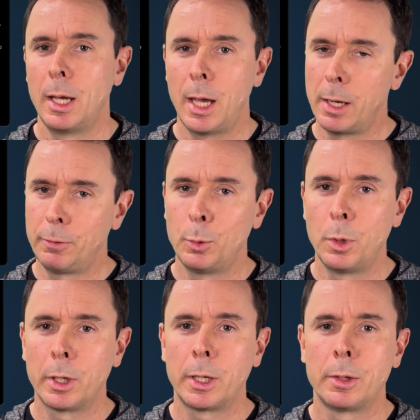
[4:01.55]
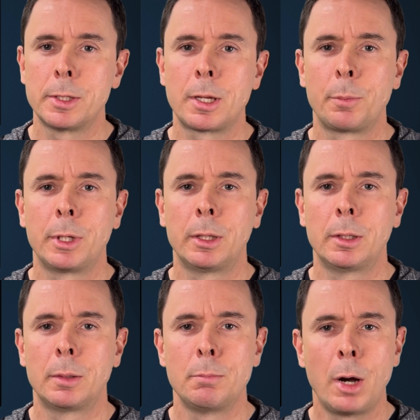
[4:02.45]
And if you're working on something
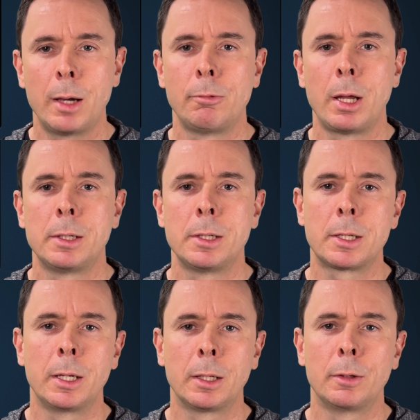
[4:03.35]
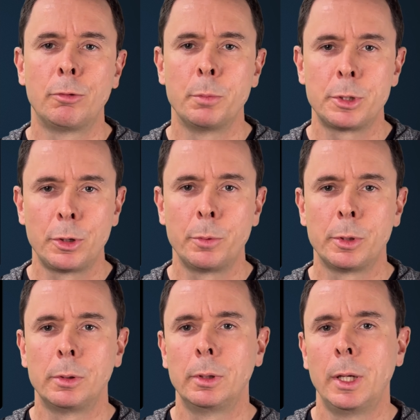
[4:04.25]
that might run disconnected from a
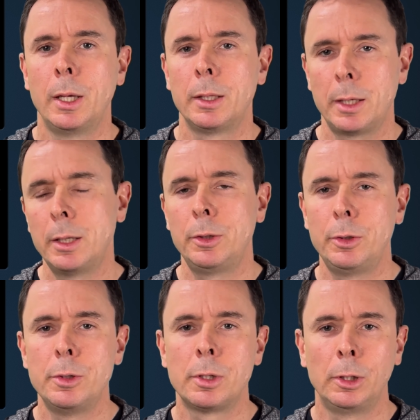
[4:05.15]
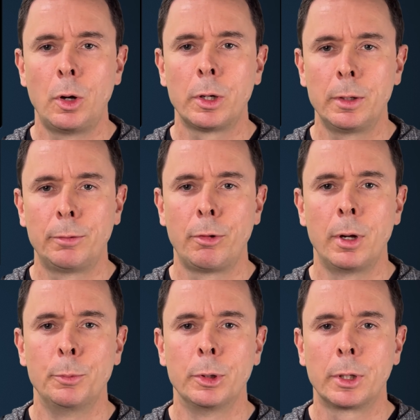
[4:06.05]
terminal, then you'd use a logging
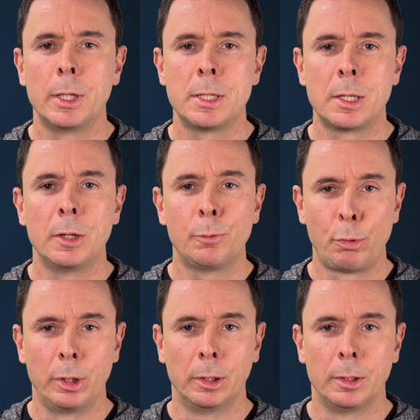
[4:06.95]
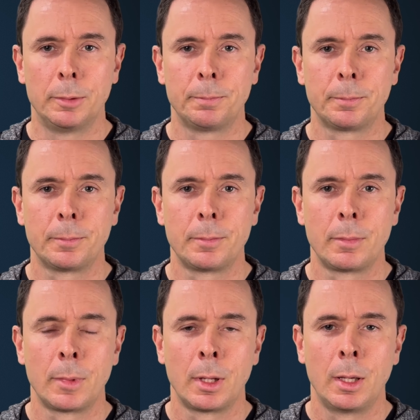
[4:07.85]
framework instead of println.
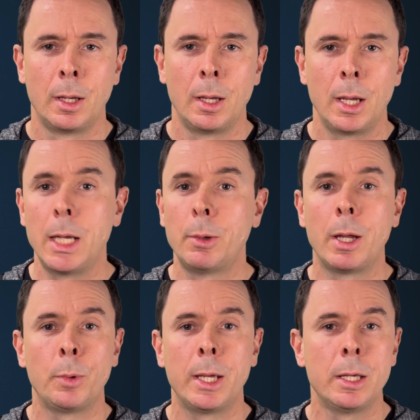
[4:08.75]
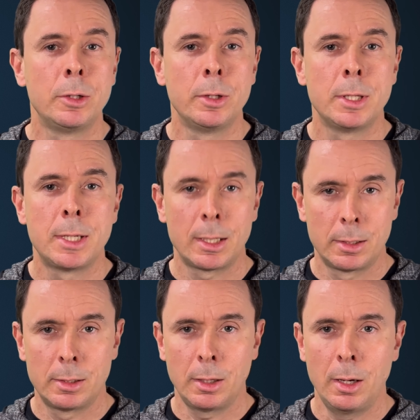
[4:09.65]
Anyway, we're here to do this
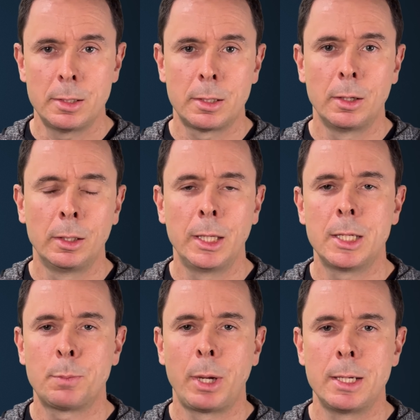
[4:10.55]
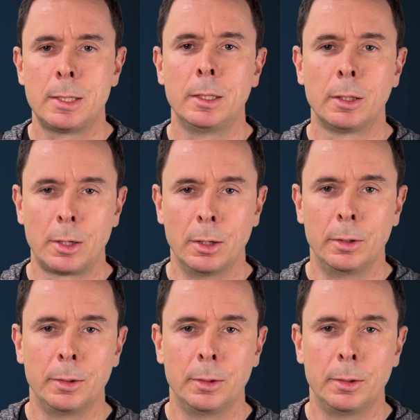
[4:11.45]
exercise, so let's paste in the code.